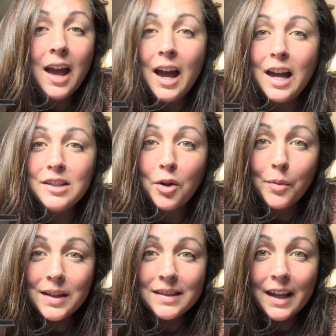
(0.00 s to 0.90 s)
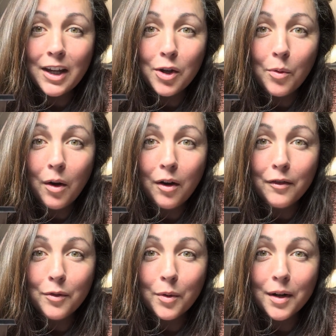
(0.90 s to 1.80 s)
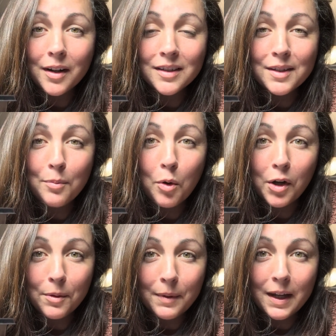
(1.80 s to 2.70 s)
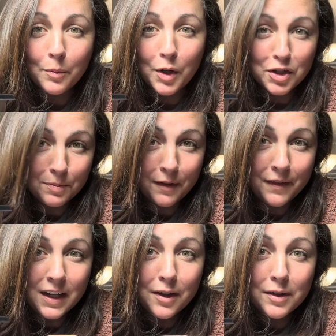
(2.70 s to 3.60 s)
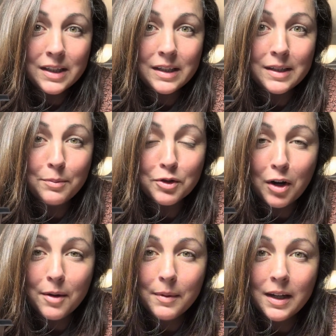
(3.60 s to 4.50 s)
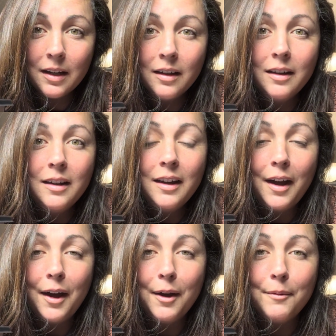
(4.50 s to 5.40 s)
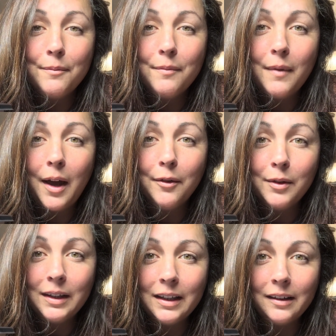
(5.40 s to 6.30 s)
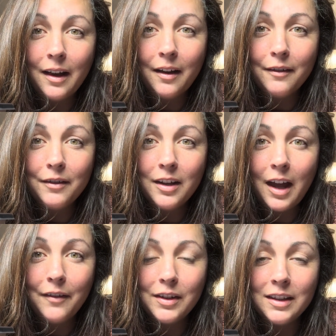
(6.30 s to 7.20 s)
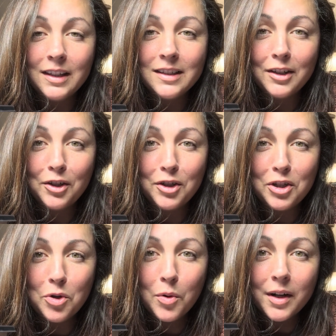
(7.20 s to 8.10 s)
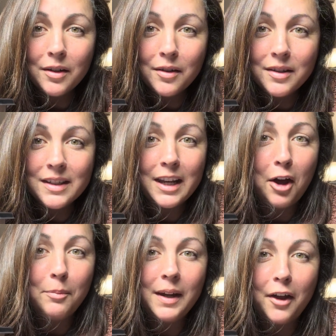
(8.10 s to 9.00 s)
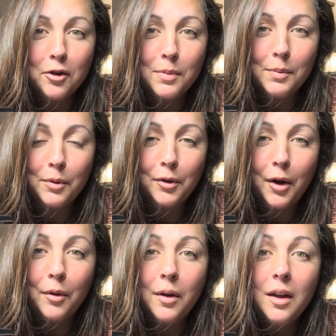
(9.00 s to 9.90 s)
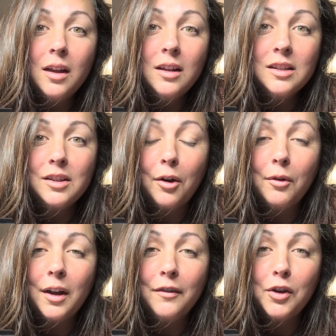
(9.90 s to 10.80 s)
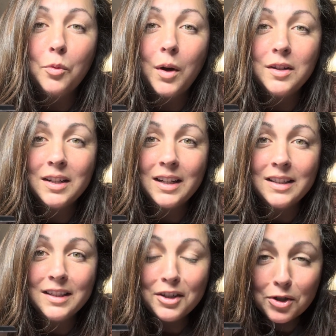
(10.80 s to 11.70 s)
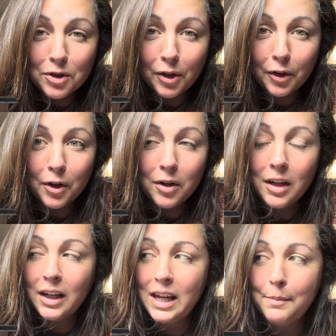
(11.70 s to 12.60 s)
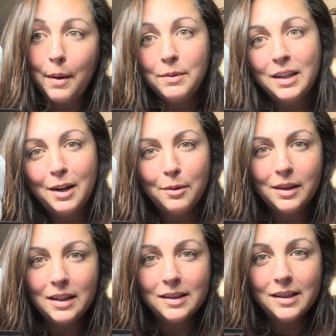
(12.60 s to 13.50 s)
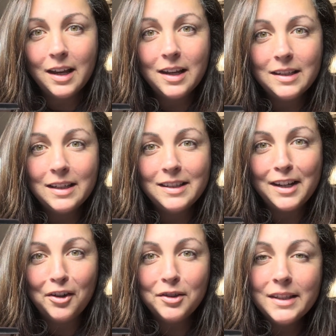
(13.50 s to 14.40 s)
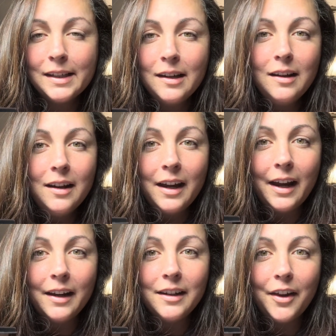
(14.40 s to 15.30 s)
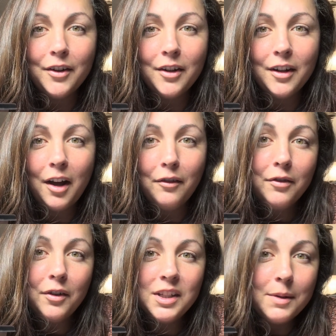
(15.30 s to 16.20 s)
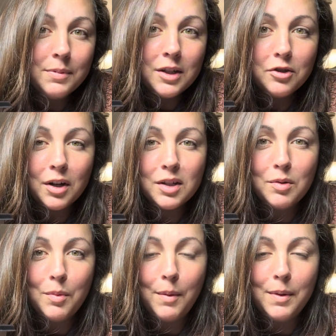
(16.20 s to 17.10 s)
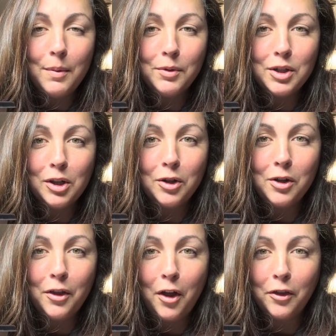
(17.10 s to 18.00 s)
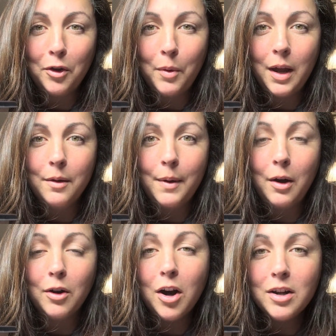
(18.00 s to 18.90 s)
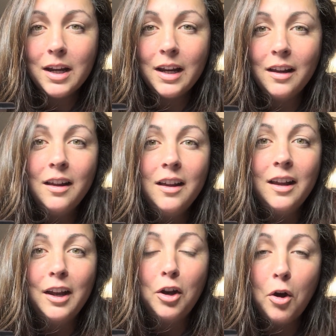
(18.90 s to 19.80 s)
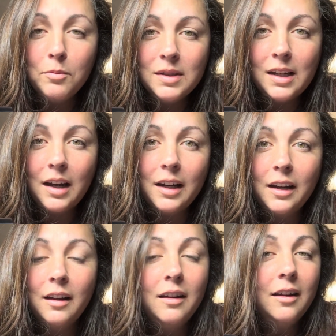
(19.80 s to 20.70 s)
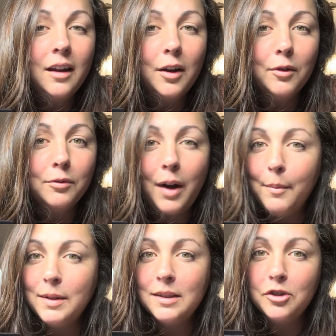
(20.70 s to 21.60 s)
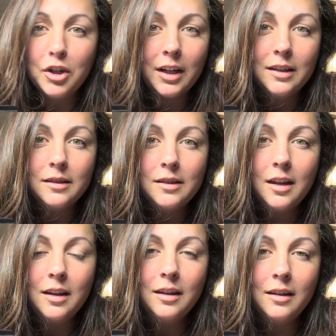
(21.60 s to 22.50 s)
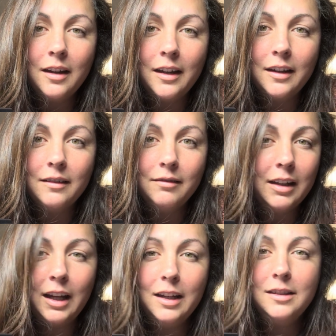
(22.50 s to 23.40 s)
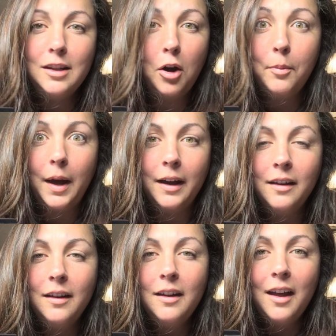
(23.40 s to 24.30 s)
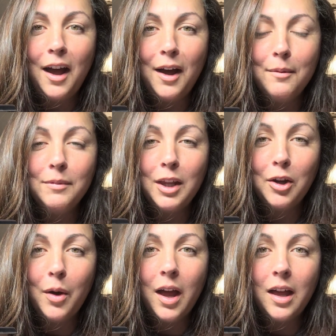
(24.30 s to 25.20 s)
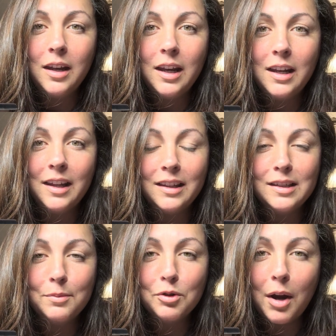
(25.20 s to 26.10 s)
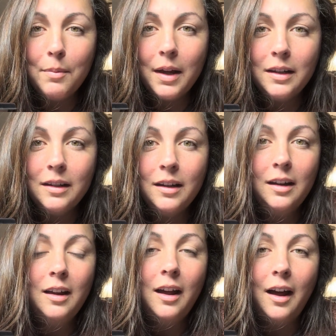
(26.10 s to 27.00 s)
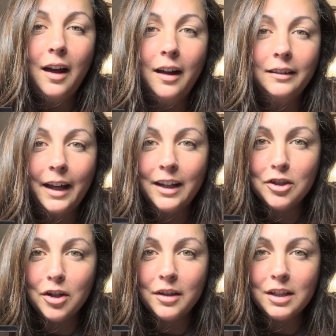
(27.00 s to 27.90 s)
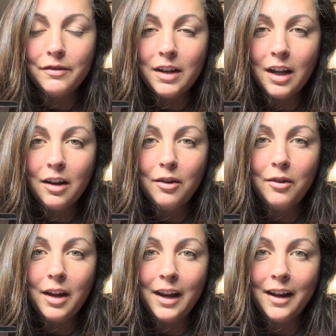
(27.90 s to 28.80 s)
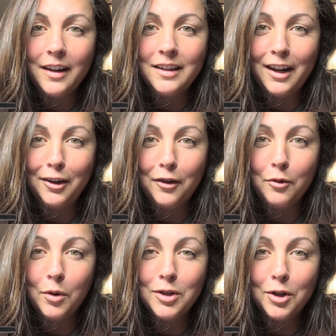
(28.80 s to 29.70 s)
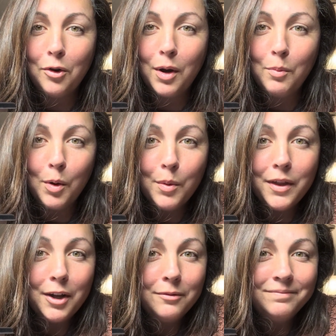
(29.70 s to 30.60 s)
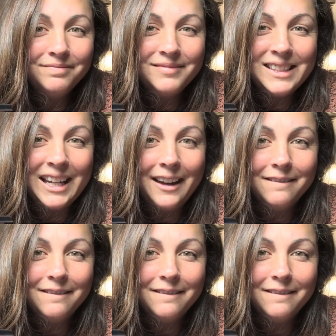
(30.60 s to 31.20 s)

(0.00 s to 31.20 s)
As always, thank you all for supporting me and watching my videos and subscribing. I really love having these little tutorials and helping other people grow. So if you want to continue to learn and keep up to date with these seed snails and other helpful tips and tricks we might be able to learn along the way about gardening and homesteading, rabbits and chickens and kids, oh my, then go ahead and hit the subscribe button, like and share this video, and I look forward to growing more with you. See ya.